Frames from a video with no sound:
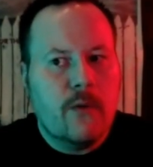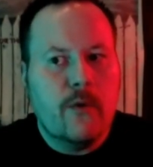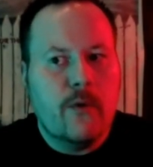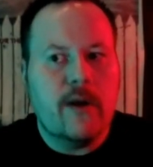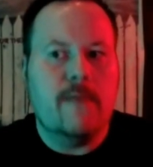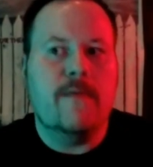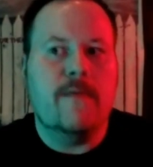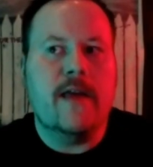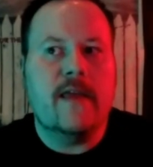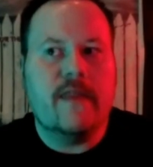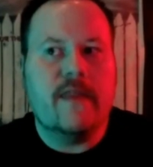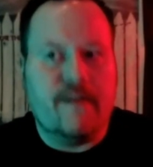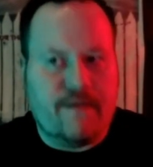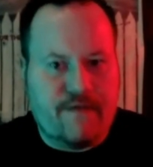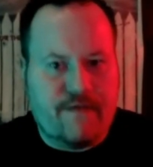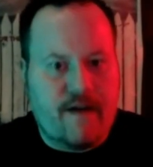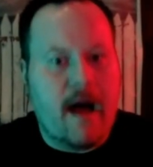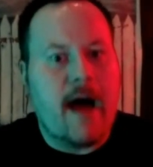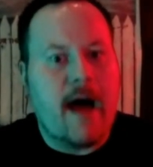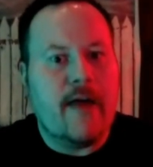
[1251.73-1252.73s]
would be the
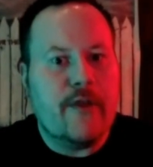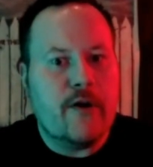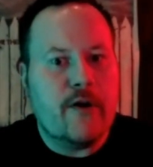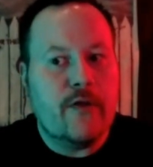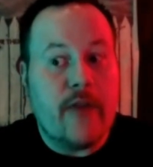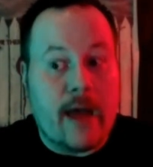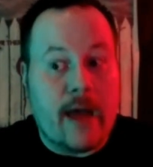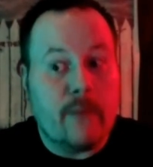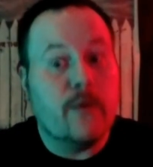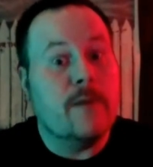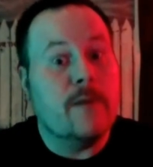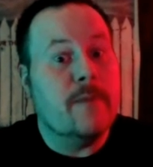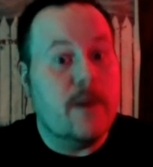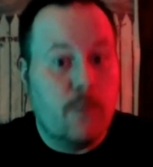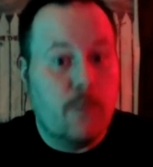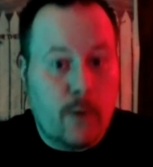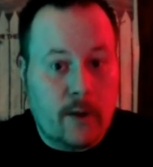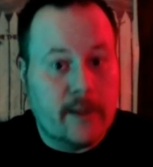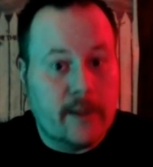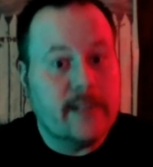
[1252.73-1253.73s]
father that would be
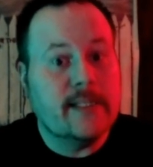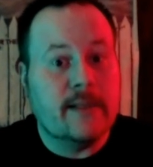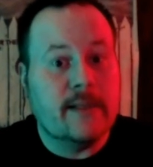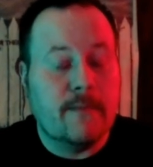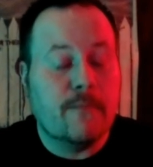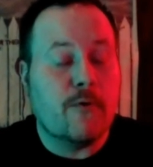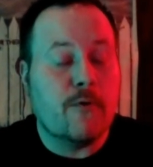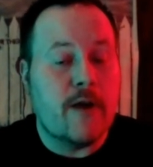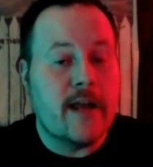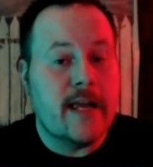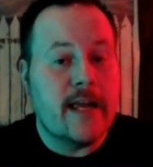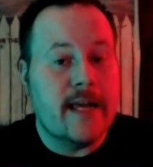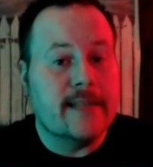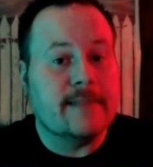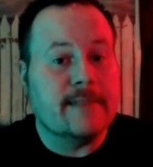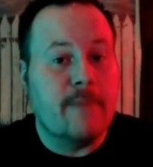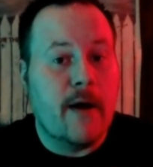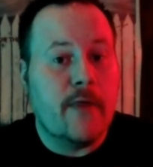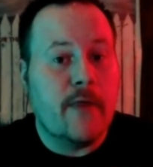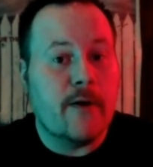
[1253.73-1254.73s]
willing to bring
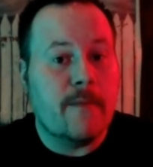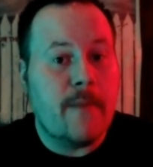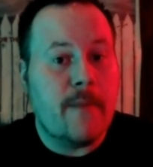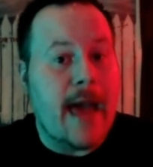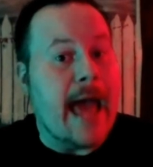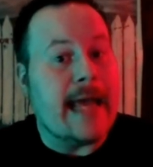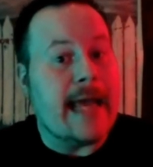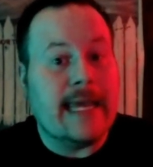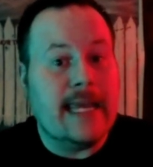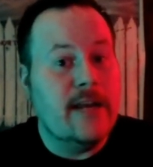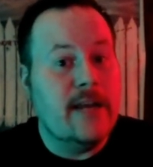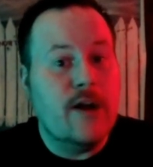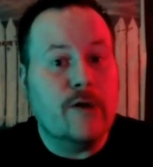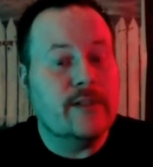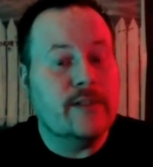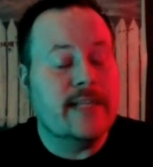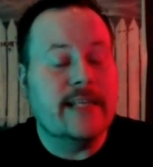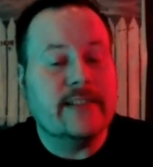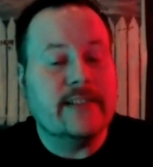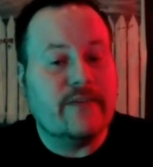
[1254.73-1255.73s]
his mother back. He
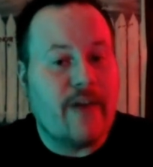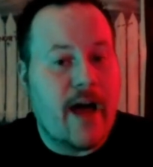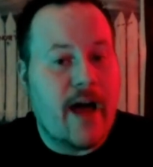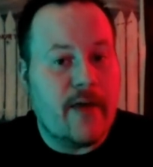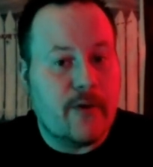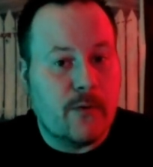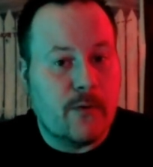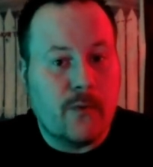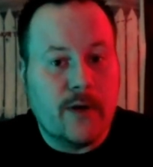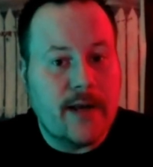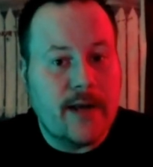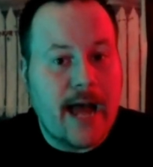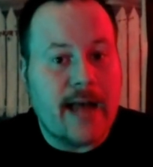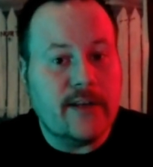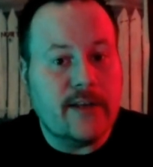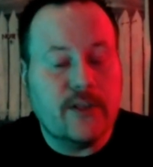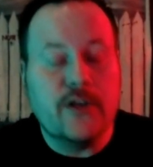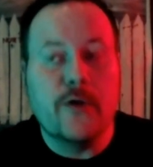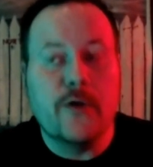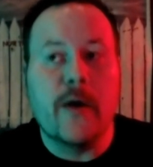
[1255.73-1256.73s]
knows his father would
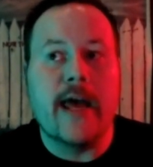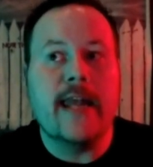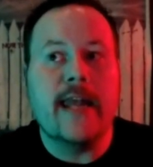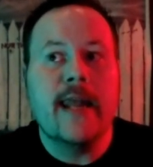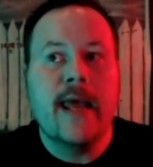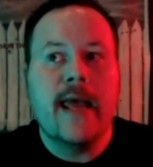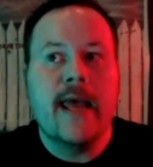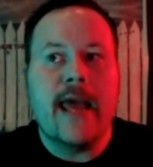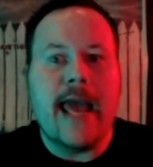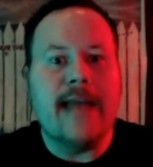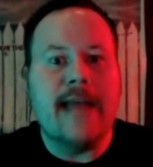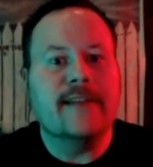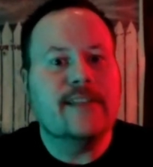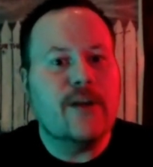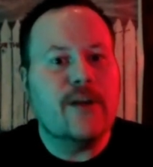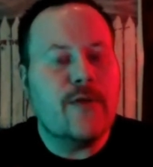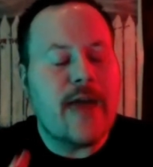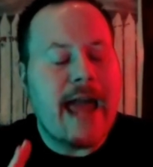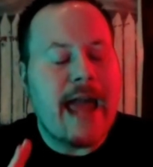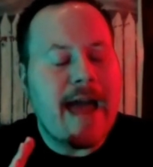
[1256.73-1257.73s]
not do it. And
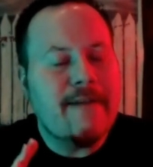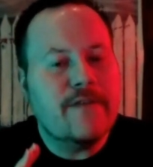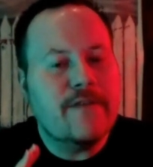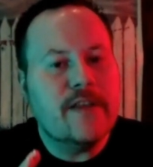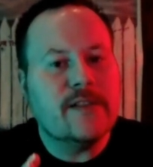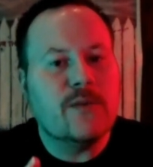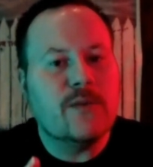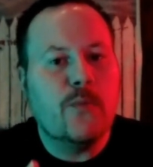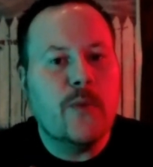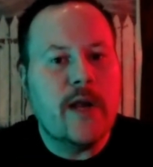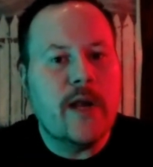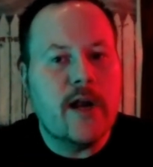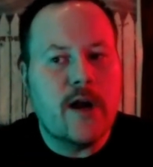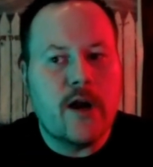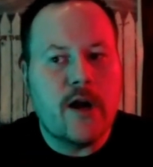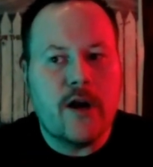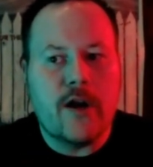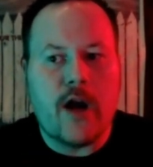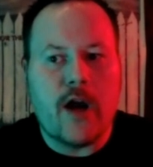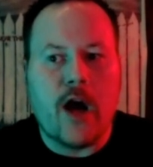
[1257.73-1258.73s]
so they have this
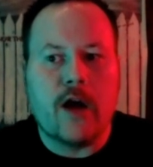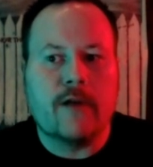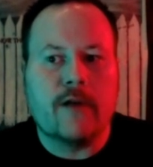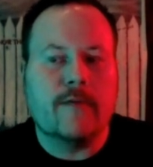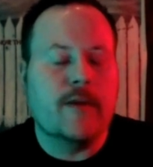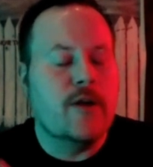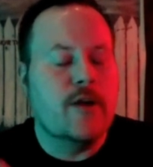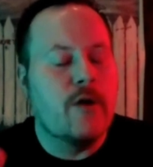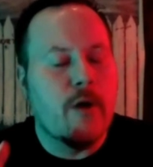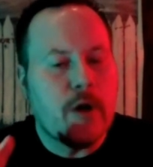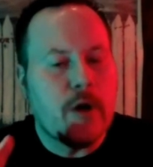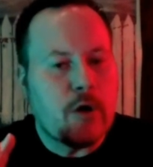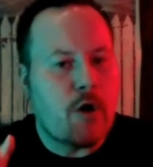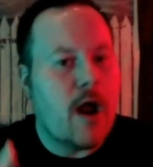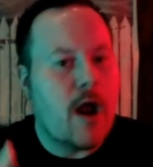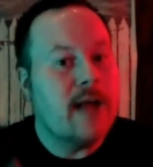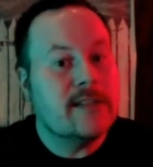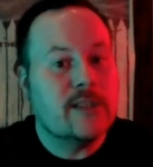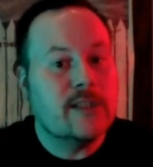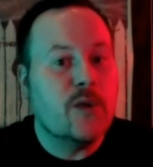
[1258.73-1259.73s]
weird, you know,
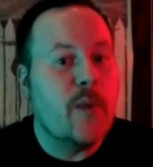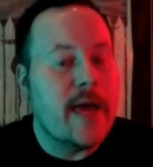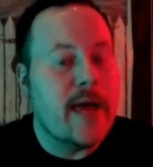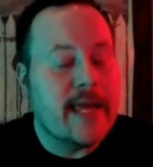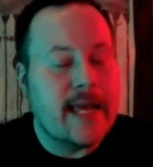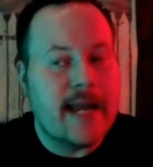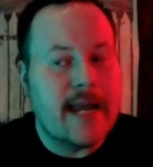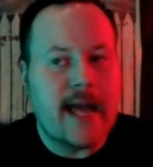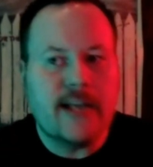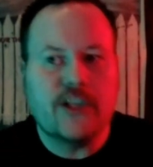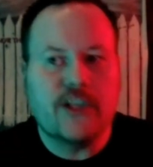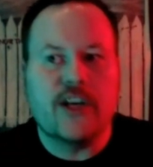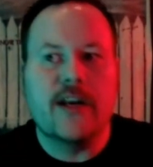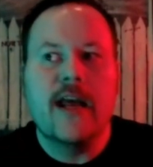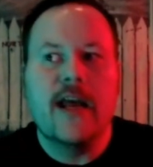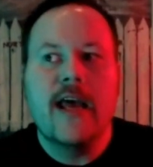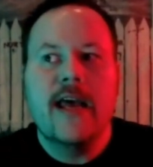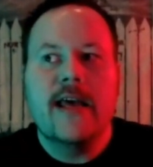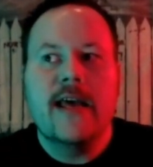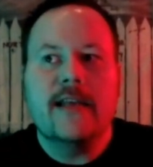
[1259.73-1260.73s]
across the way connection.
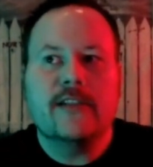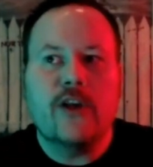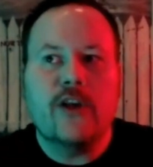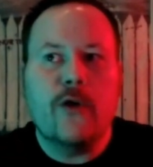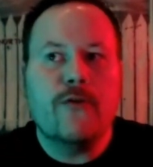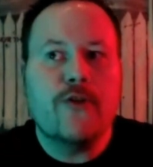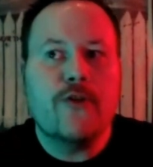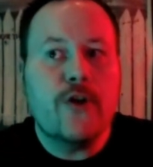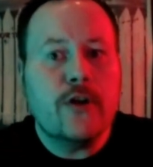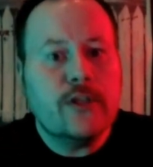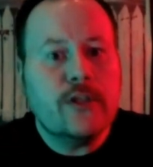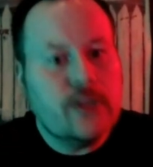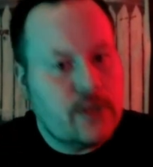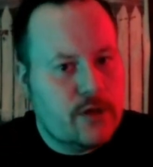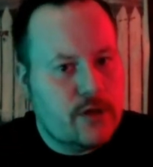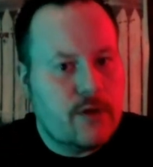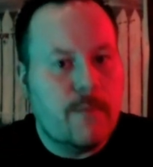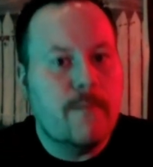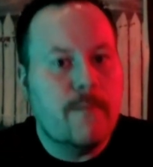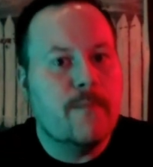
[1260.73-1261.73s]
So
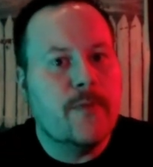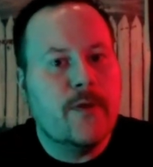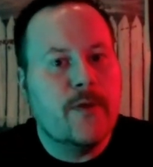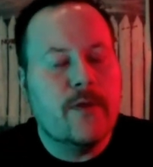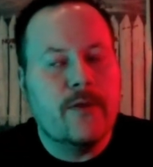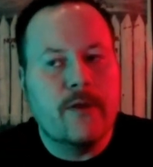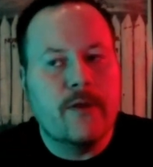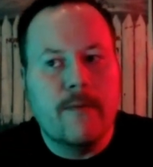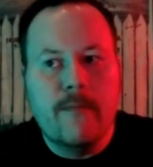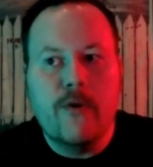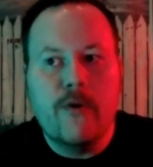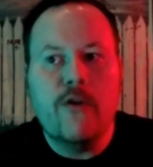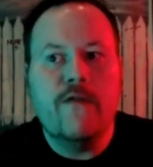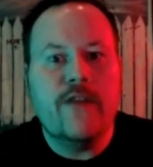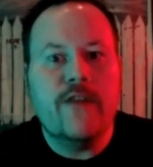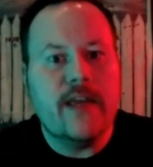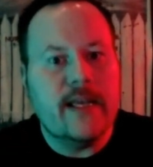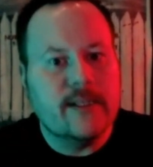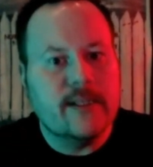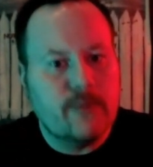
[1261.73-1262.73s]
the
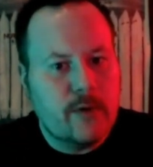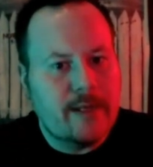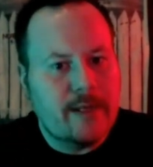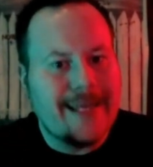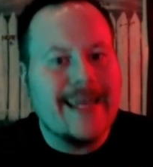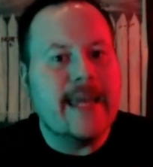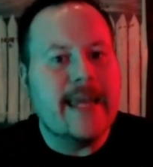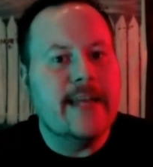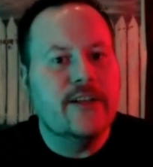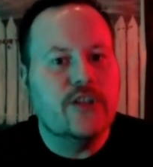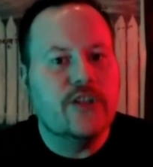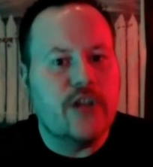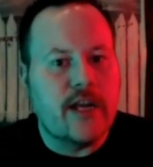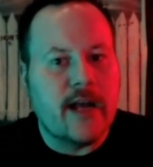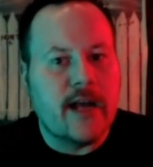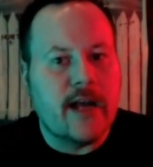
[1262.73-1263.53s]
movie is really hinging